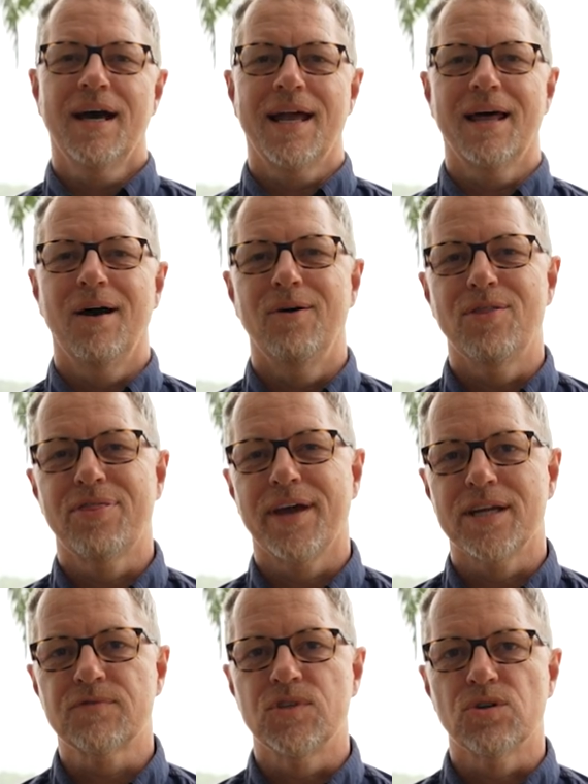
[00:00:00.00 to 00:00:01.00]
Hello and
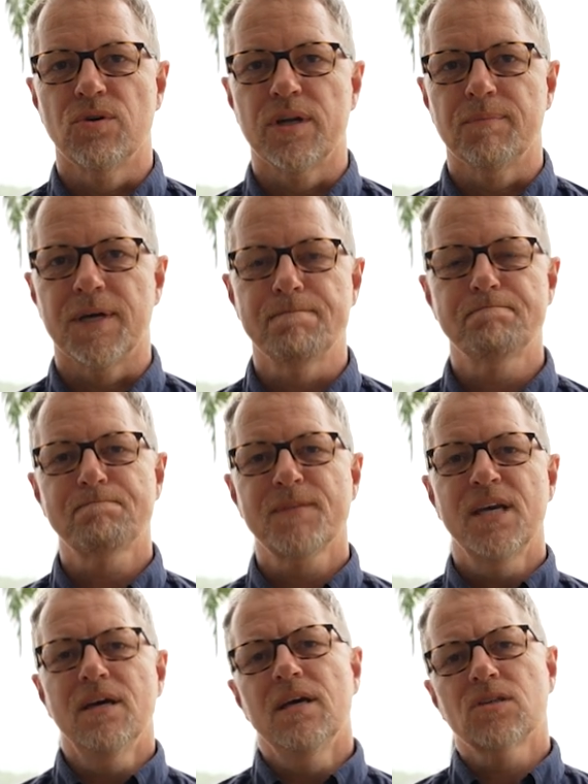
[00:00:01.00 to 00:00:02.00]
thanks for joining me.
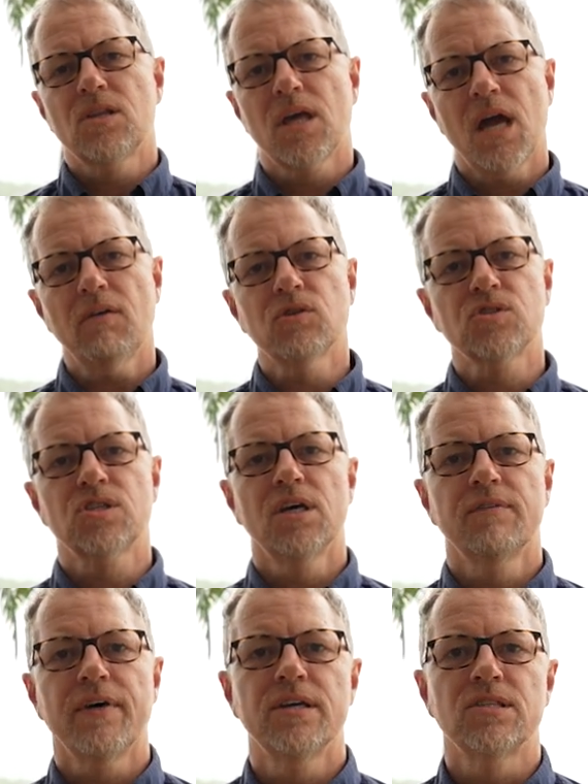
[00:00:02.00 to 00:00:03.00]
So the aerial
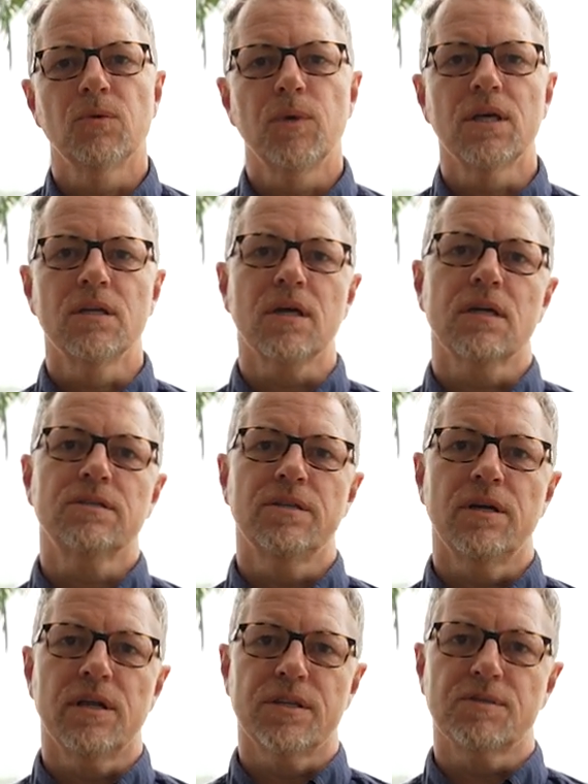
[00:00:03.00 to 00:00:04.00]
surveys that we conducted
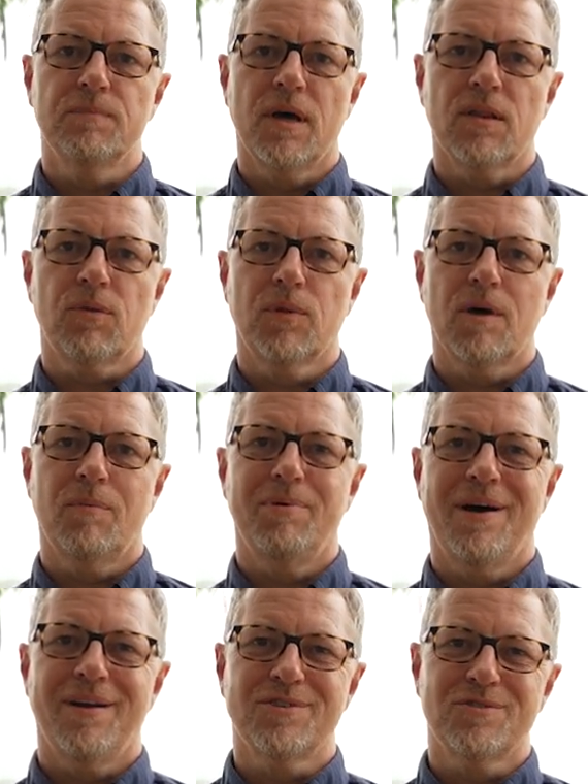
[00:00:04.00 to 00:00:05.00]
earlier this month with our
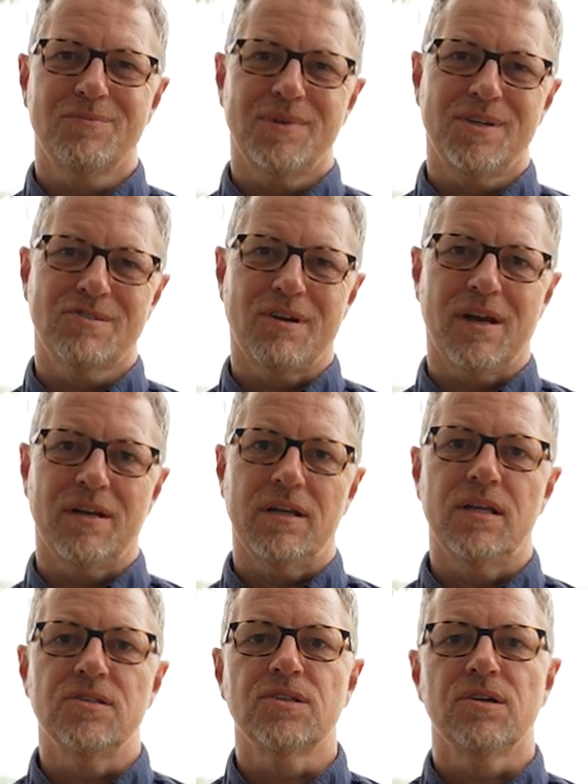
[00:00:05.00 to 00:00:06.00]
partners from the Australian
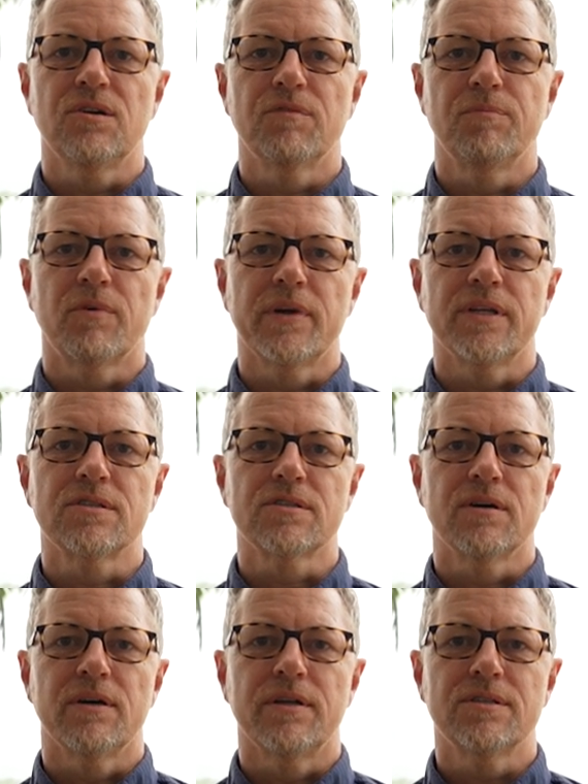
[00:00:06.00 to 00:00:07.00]
Institute of Marine
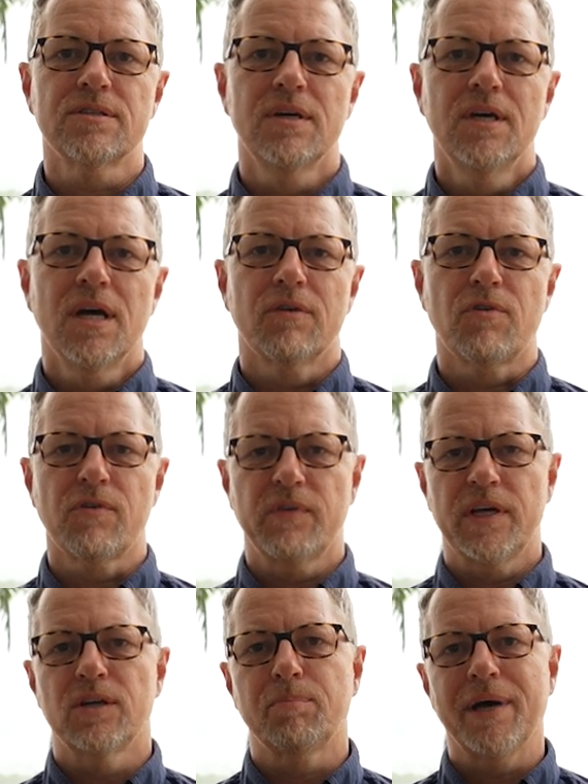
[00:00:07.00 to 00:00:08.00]
Science have
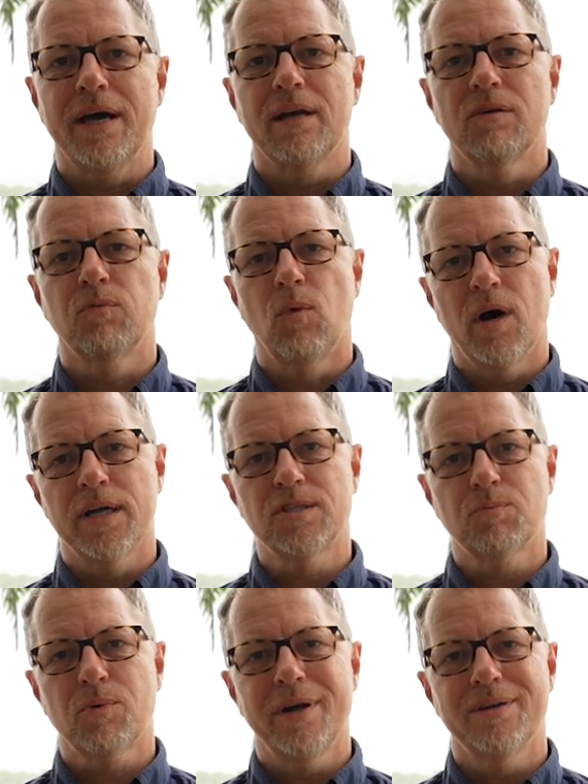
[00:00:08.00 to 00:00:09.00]
revealed a pattern of
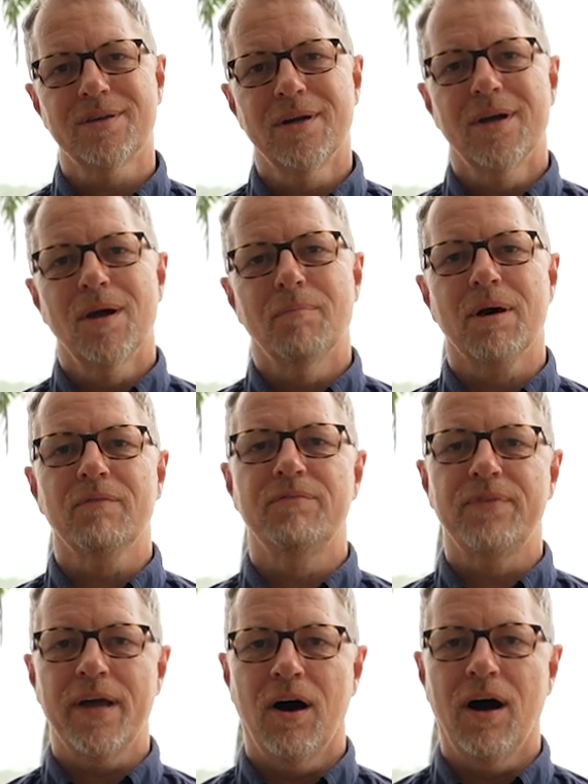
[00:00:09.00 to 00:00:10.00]
widespread but
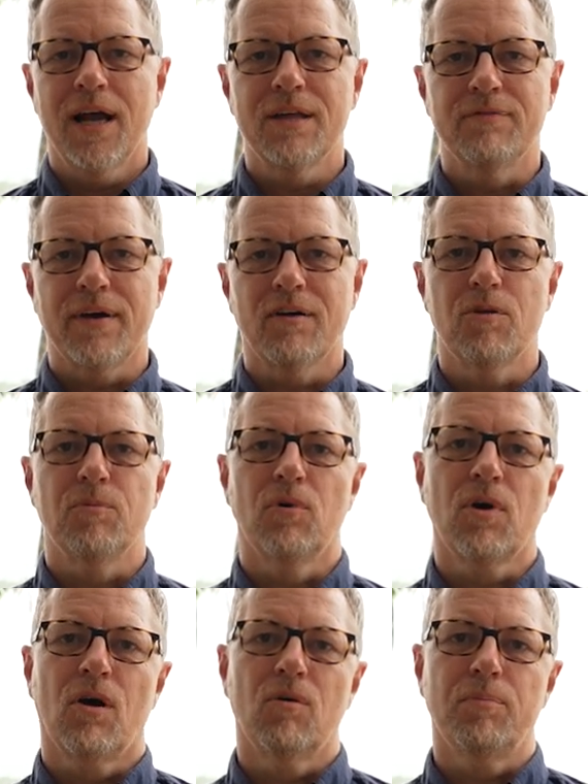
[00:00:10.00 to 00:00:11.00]
highly variable
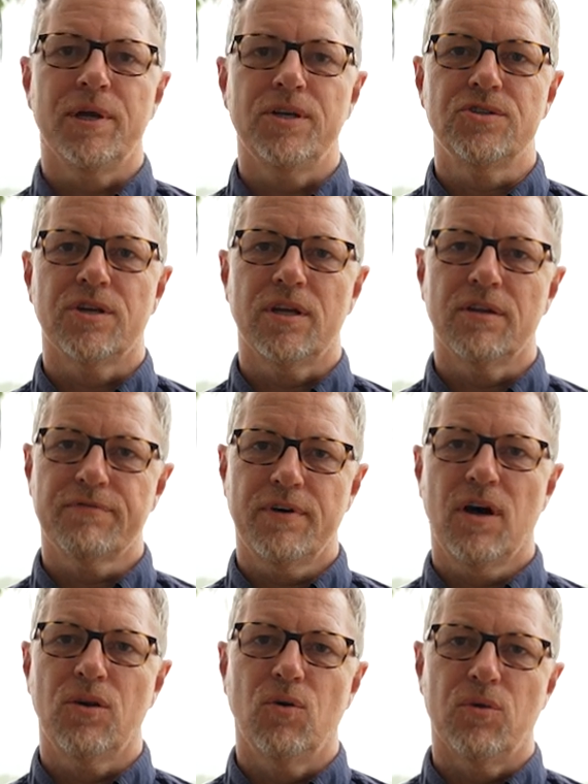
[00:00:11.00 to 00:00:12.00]
coral bleaching in the
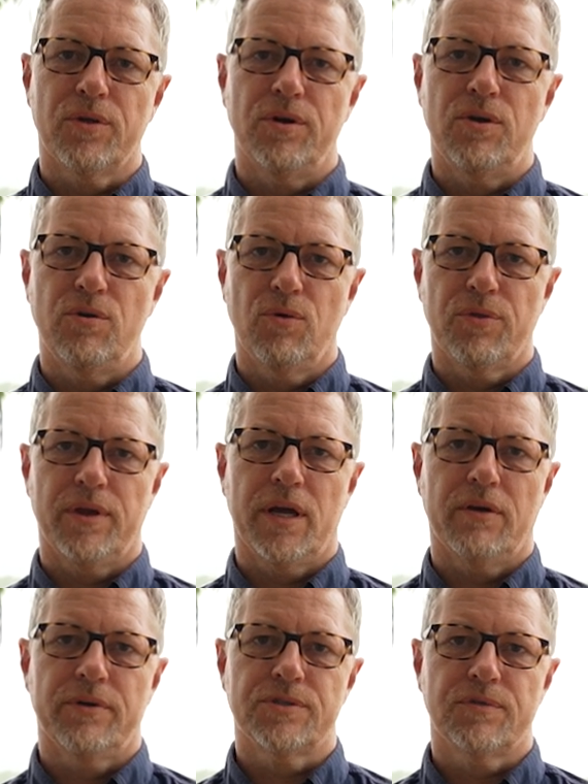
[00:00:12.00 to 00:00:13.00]
far northern and northern
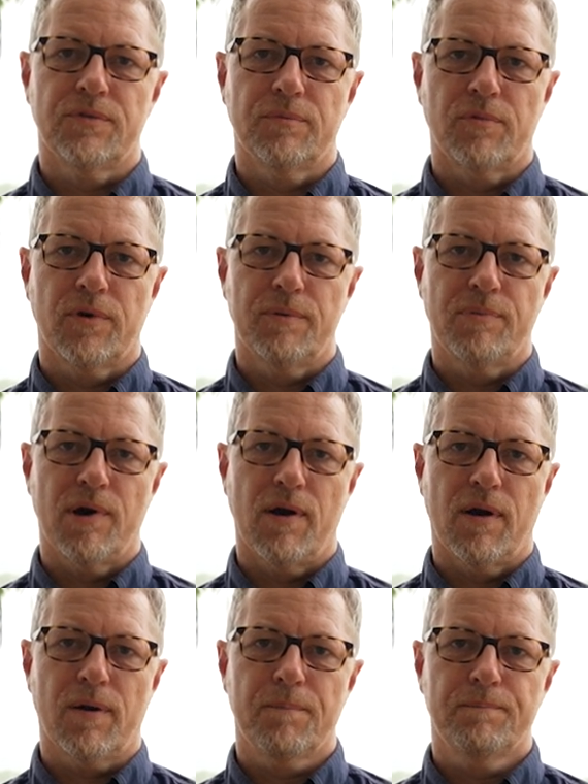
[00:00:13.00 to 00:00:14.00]
areas of the marine
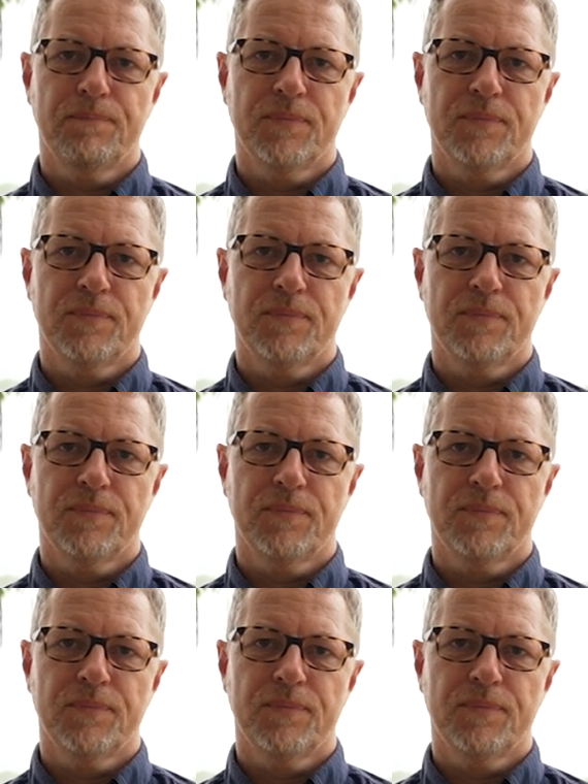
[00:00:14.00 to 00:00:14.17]
park.